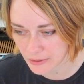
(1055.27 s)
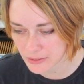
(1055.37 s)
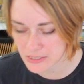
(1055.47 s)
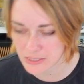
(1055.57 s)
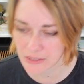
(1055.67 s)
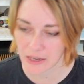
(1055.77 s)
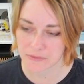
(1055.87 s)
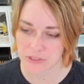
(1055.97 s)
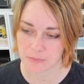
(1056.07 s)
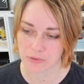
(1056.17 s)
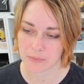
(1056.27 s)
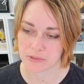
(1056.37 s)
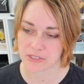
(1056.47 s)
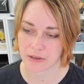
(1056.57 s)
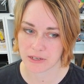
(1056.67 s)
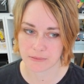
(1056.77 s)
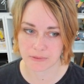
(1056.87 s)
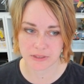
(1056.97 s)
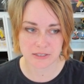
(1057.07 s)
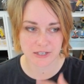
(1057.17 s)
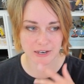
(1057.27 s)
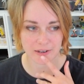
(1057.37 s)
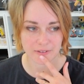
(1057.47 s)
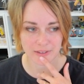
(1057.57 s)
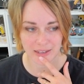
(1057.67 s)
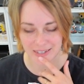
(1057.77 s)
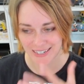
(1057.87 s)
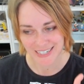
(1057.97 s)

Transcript: I still have some problems down here with the tail that